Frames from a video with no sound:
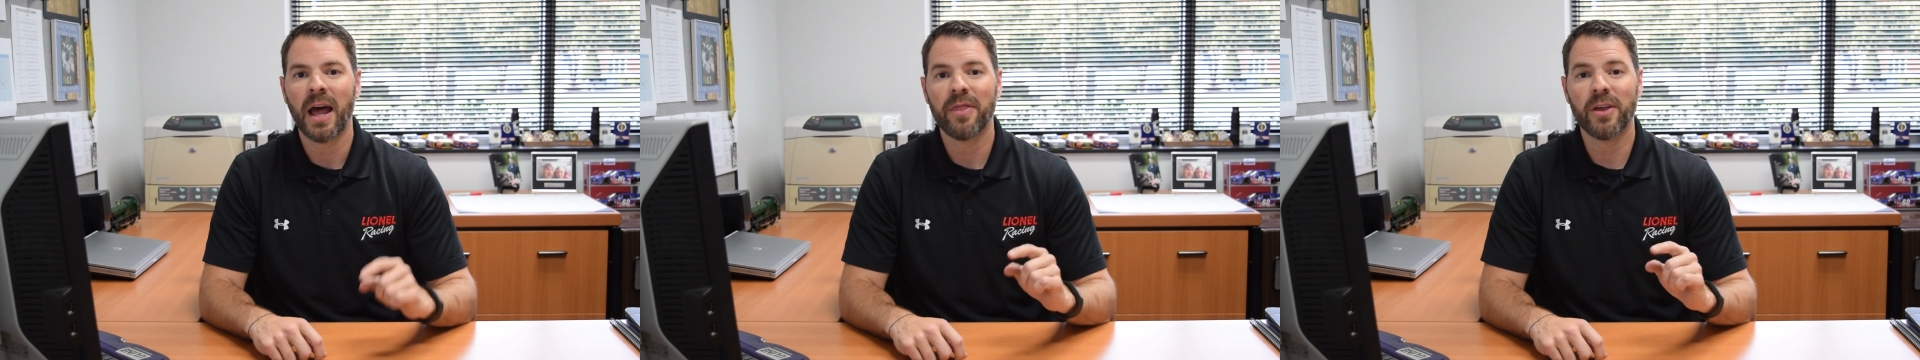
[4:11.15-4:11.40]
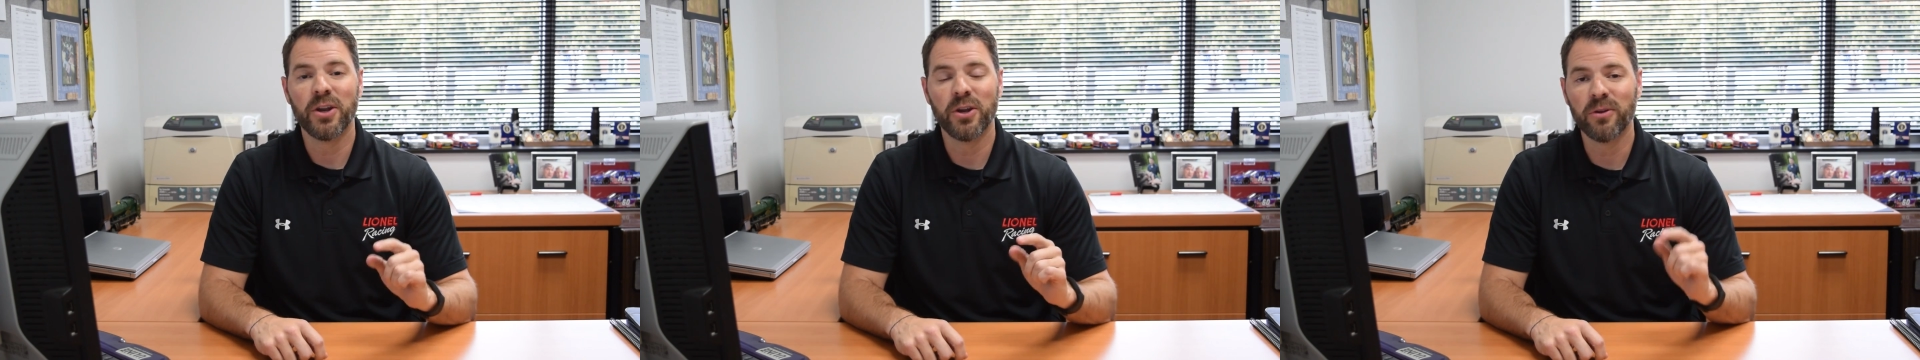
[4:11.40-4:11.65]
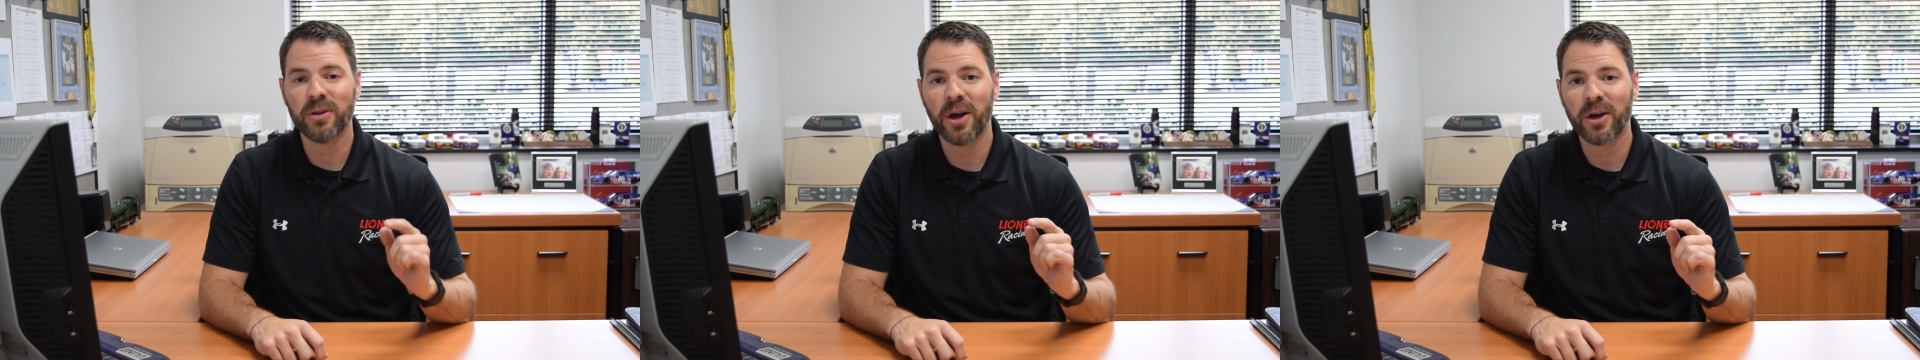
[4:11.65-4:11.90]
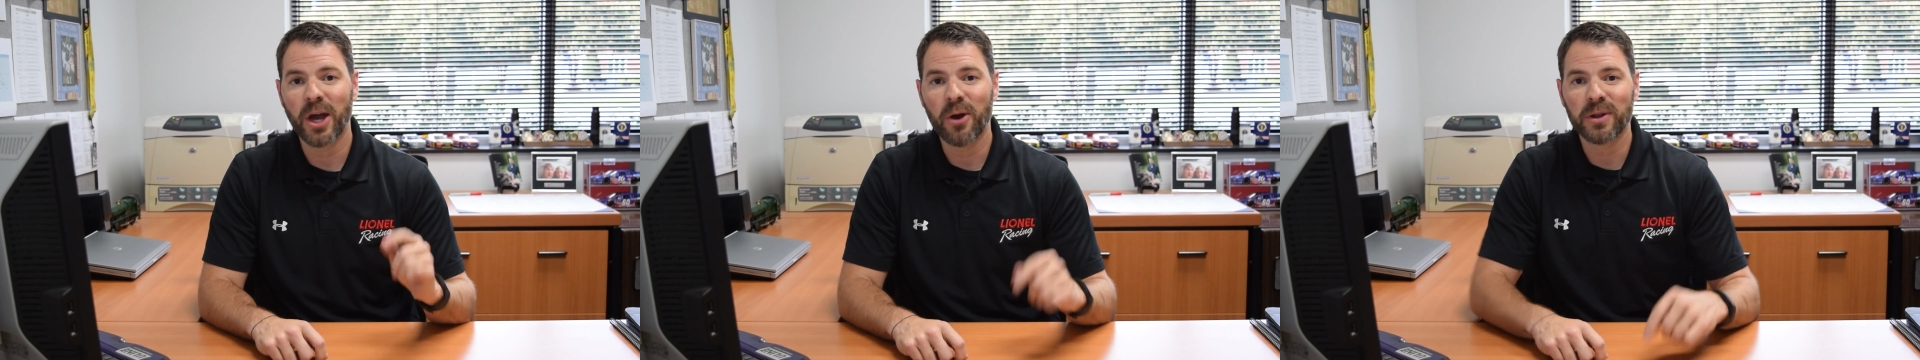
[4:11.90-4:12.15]
The new
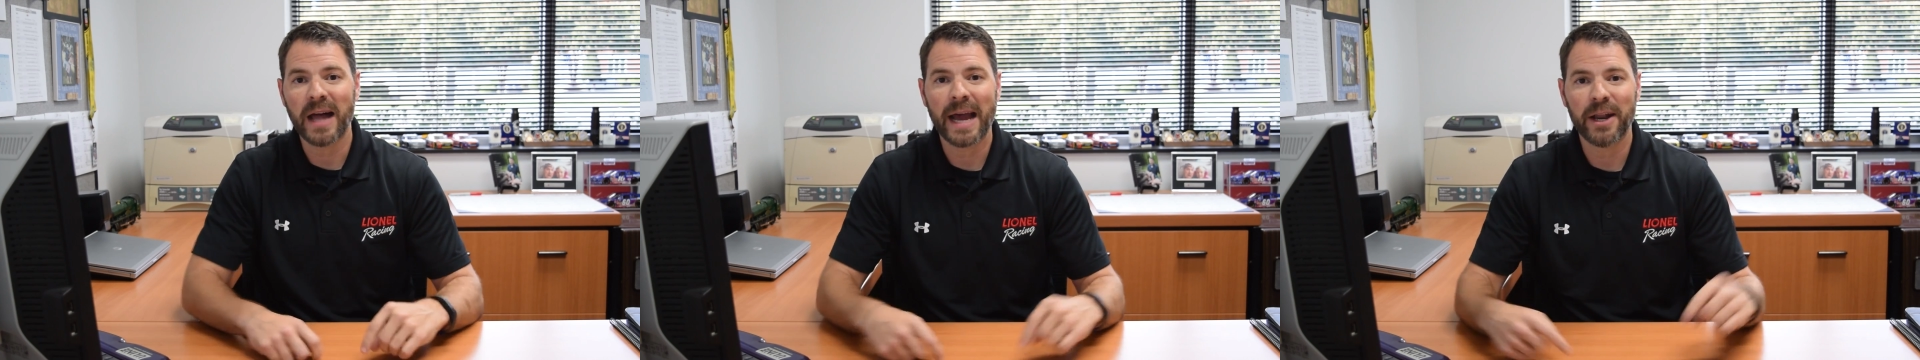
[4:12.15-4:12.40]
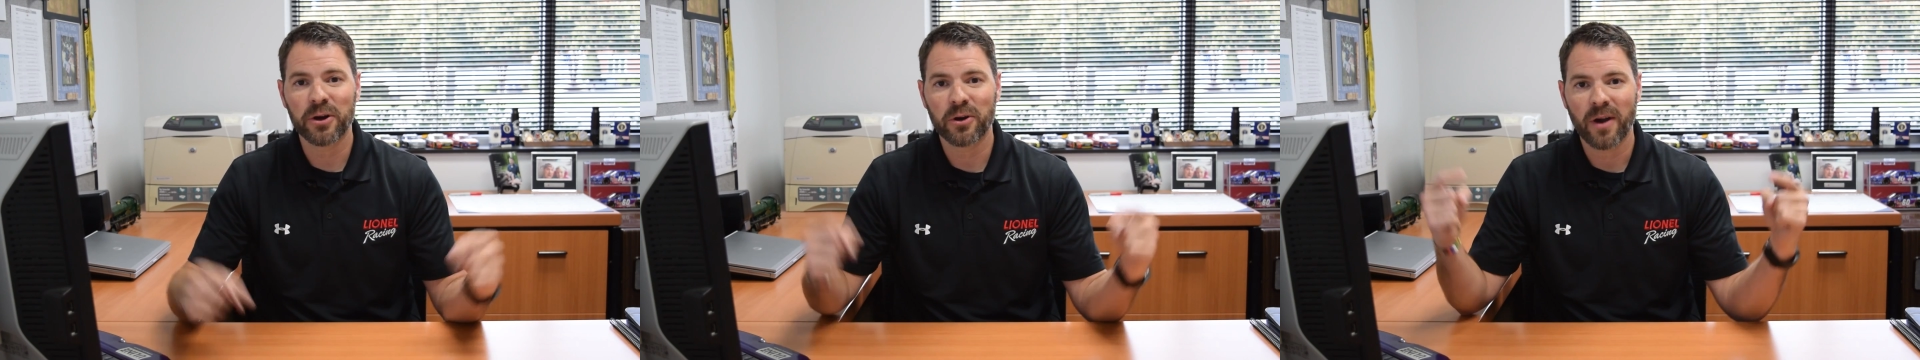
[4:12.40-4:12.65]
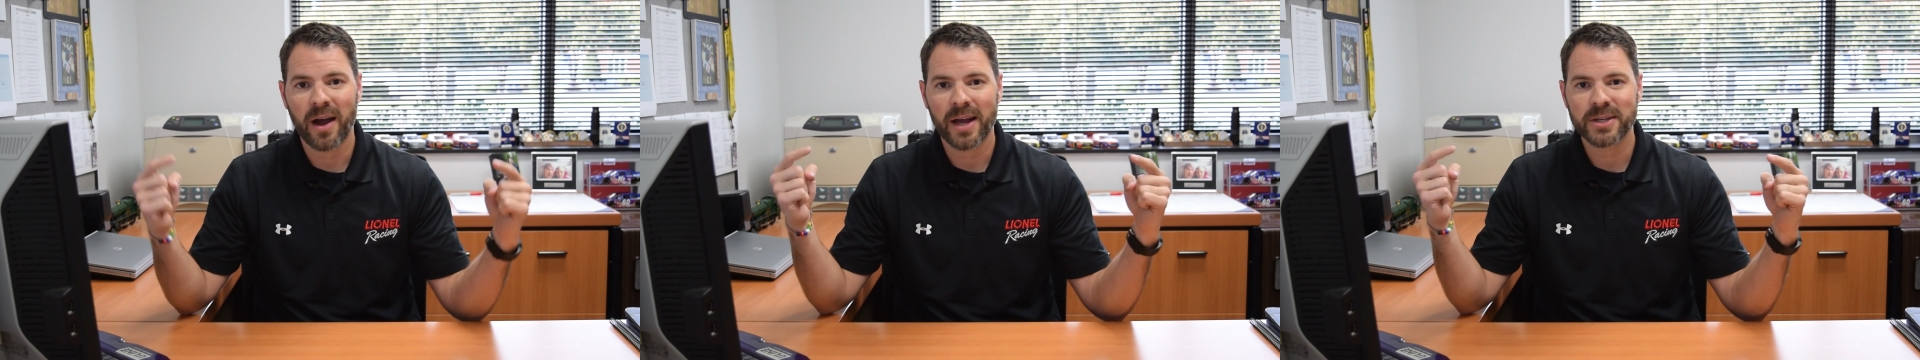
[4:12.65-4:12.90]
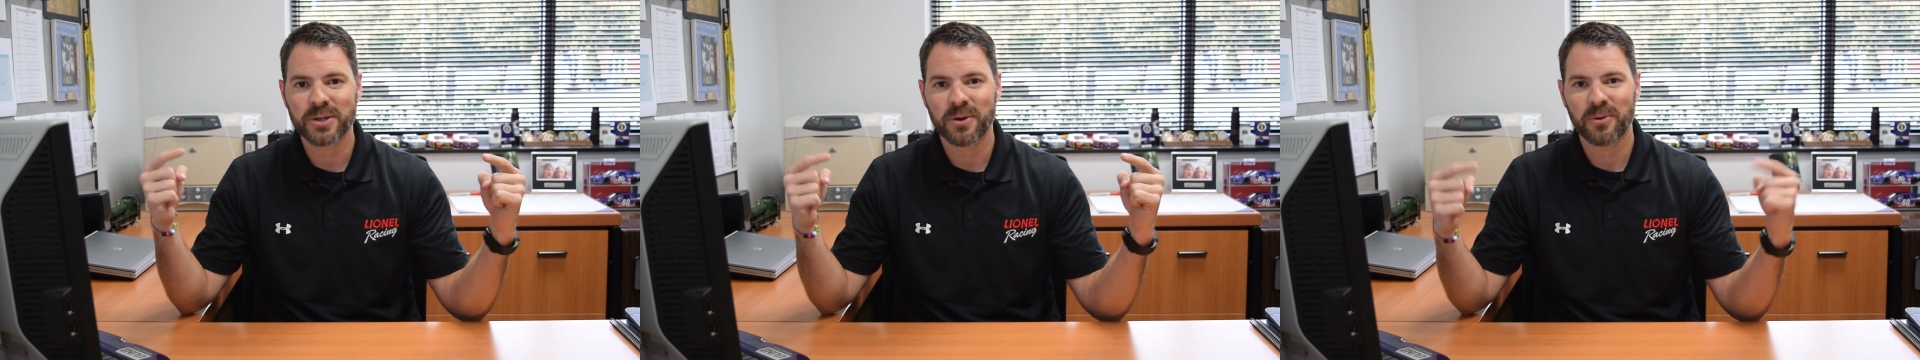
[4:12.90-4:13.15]
logo, Lionel
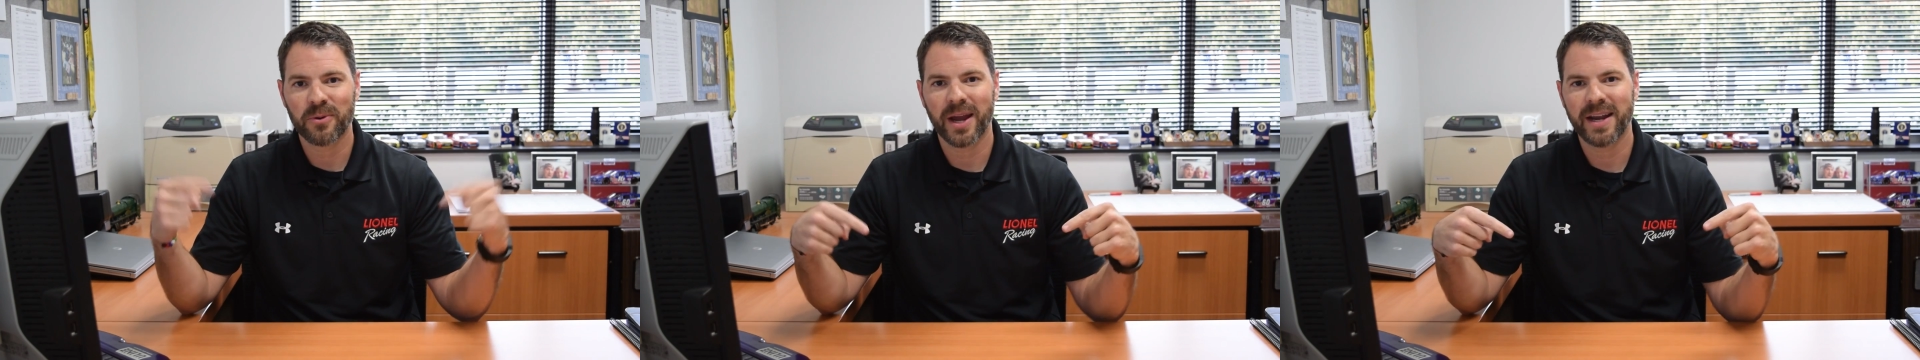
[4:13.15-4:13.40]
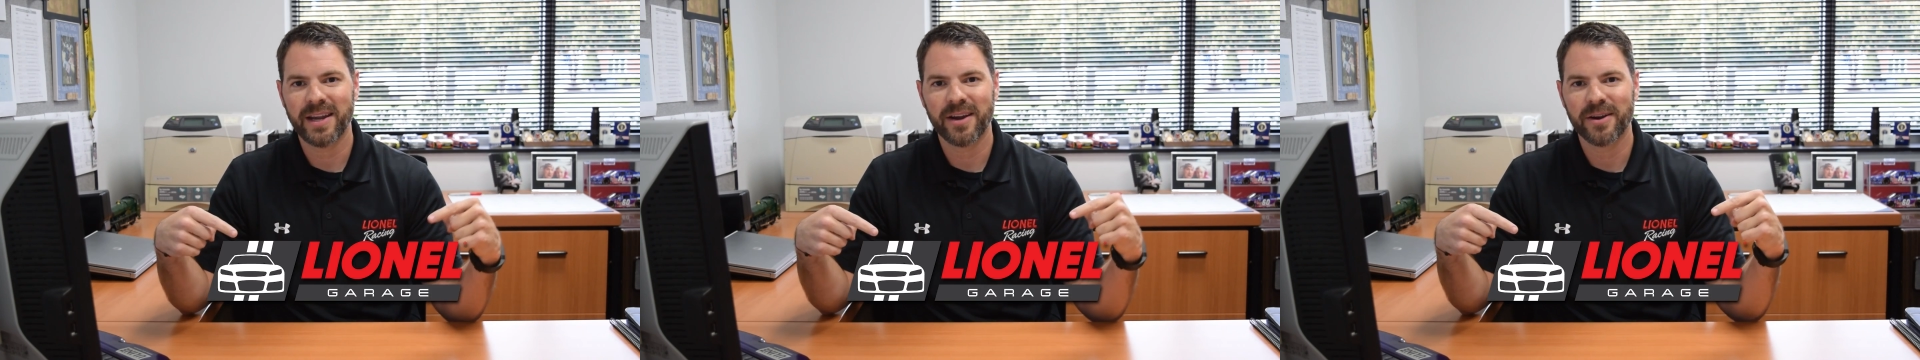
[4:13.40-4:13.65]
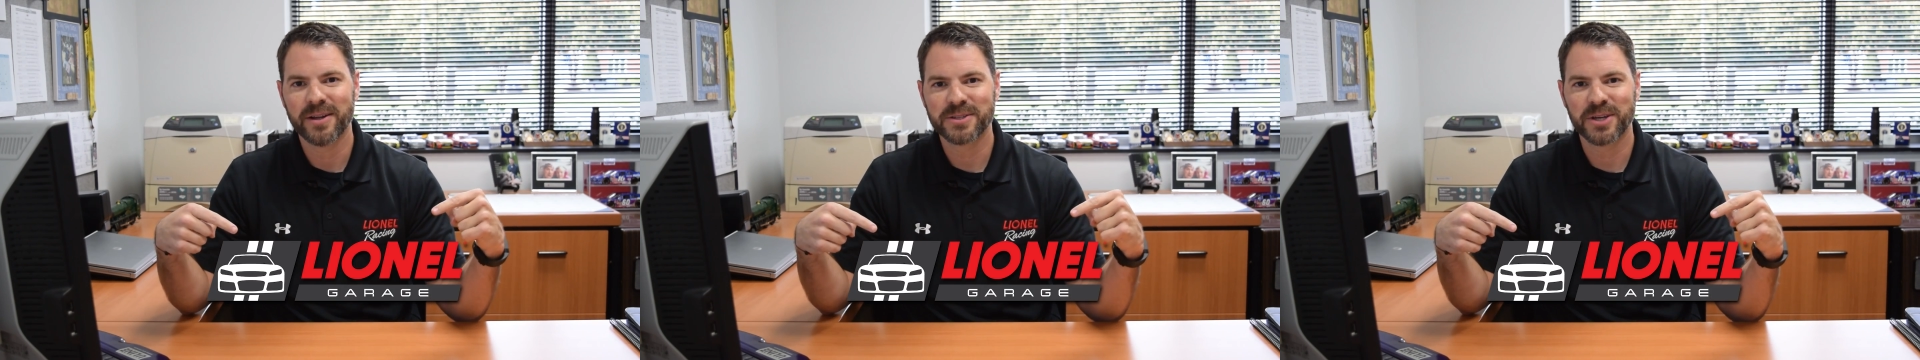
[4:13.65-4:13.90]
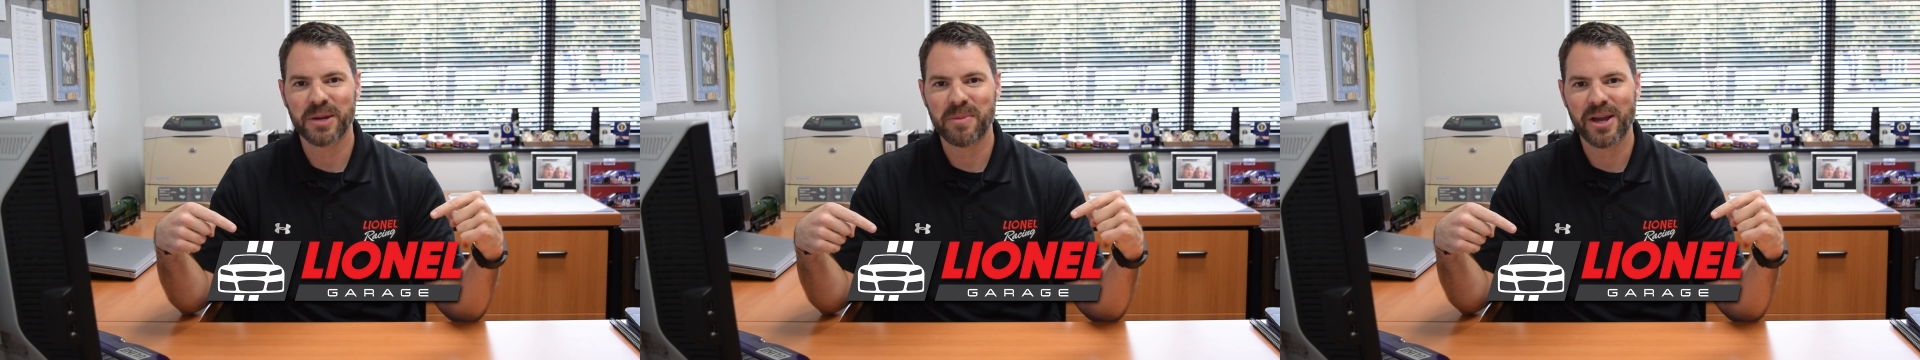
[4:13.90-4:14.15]
Garage, right here. It's
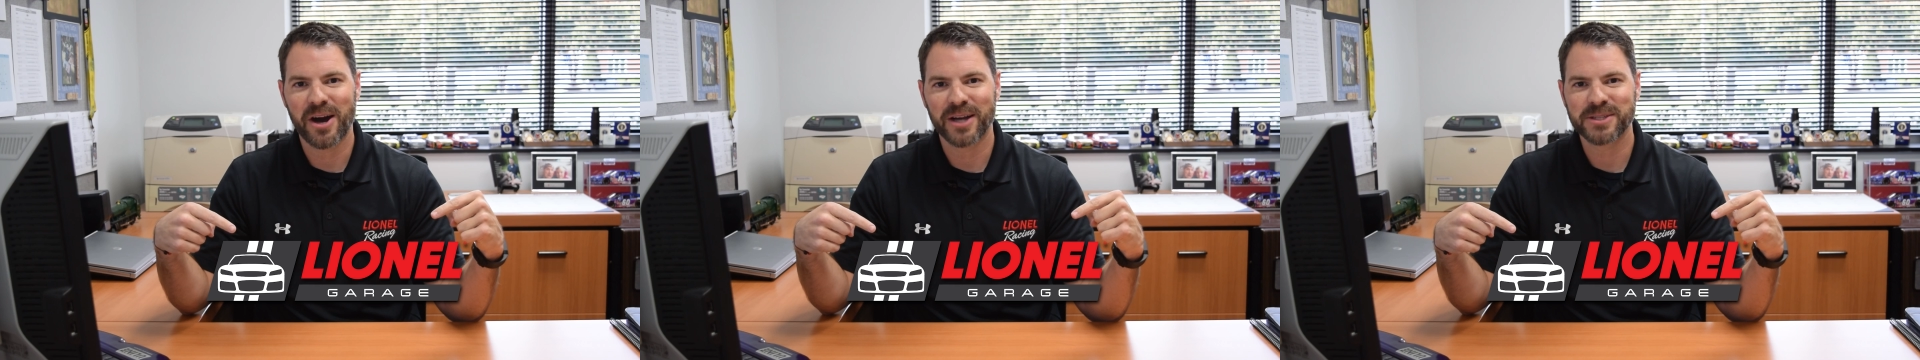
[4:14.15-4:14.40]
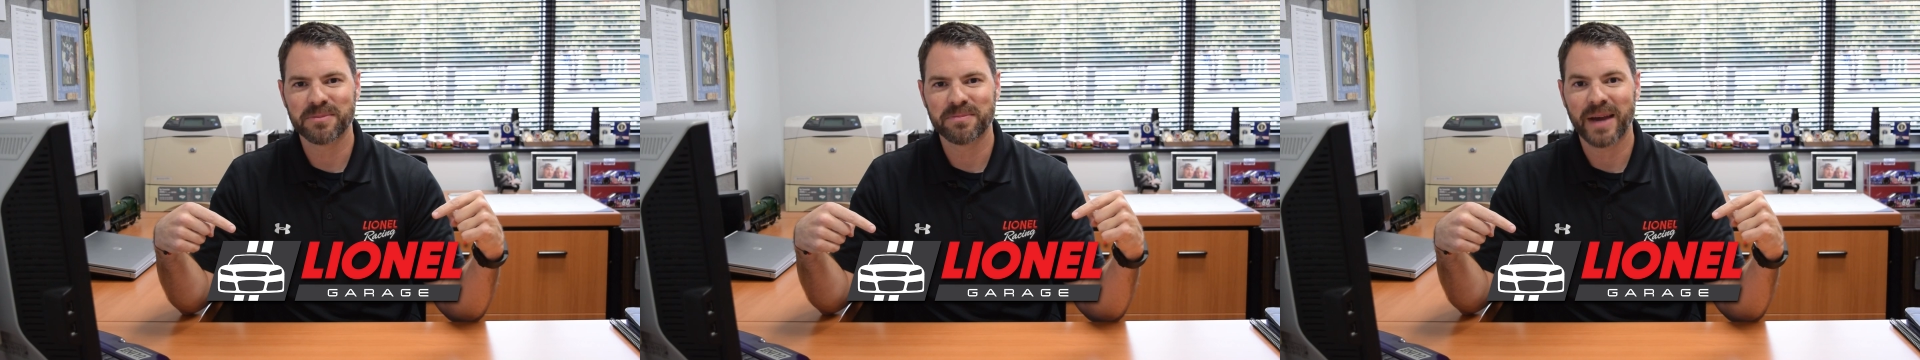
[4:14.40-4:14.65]
going to be awesome.